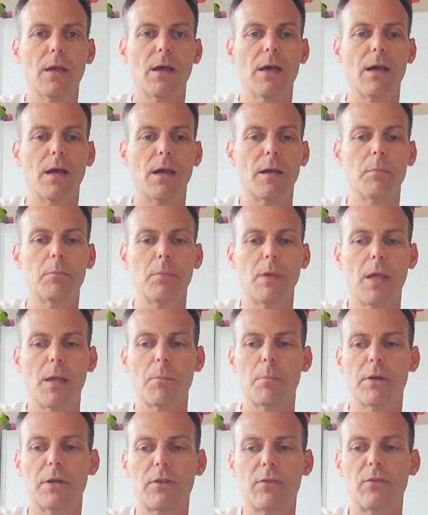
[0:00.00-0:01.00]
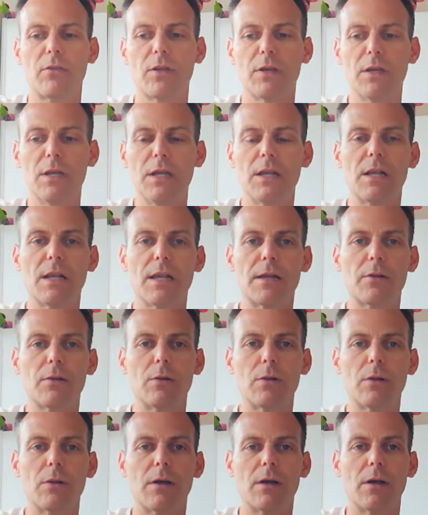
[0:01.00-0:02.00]
But it's a neat
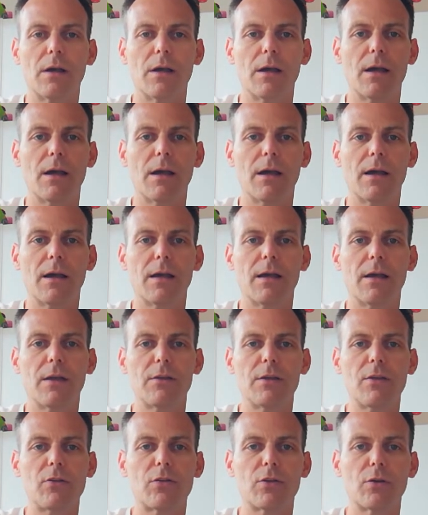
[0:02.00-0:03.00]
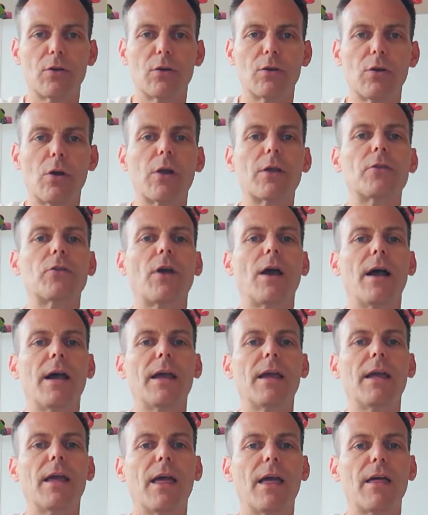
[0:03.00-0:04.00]
little additional knowledge
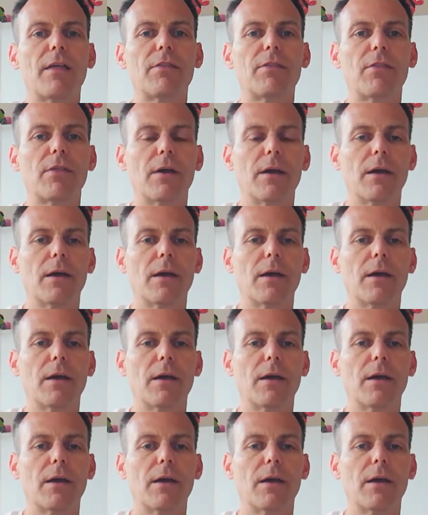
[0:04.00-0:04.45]
I have,